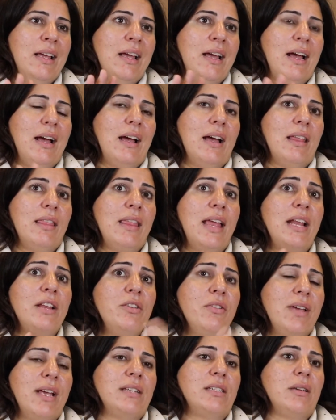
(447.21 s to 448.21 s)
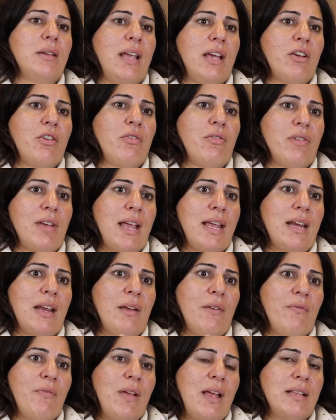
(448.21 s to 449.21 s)
Then you get
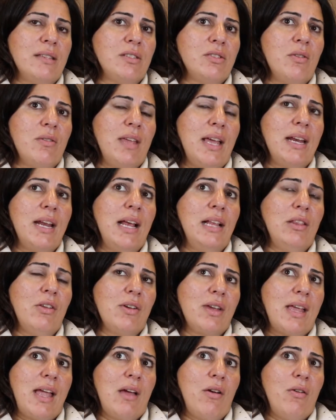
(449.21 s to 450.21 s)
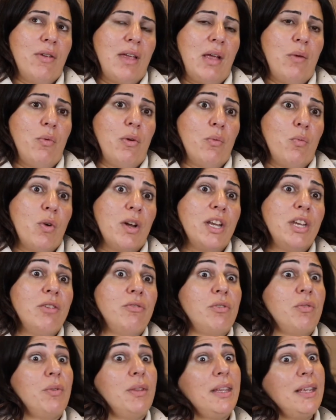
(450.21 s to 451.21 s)
creative. And so then I look at, okay, well, what do
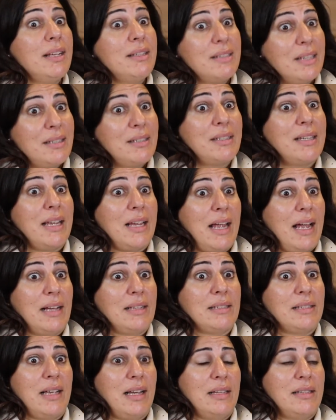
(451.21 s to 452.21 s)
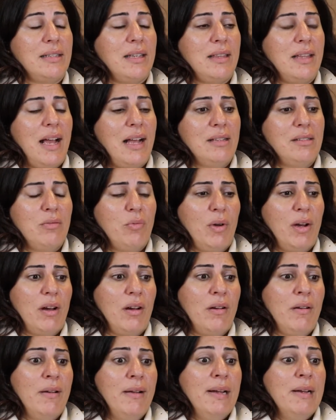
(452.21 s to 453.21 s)
you do with the existing assets? And that's
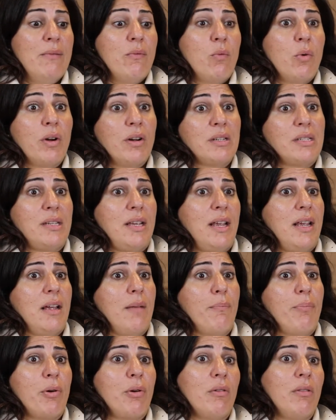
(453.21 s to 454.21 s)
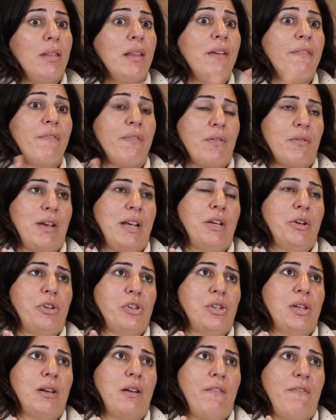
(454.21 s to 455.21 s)
where we're seeing a
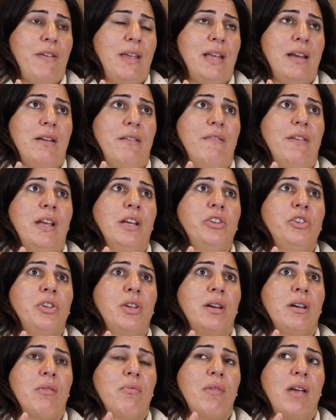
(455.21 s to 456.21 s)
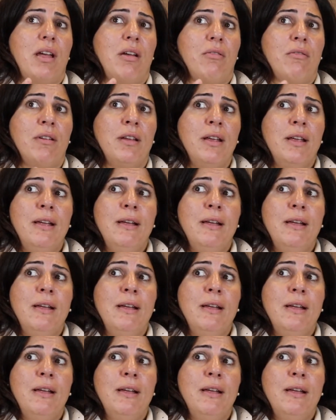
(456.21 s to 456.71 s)
proliferation of innovation around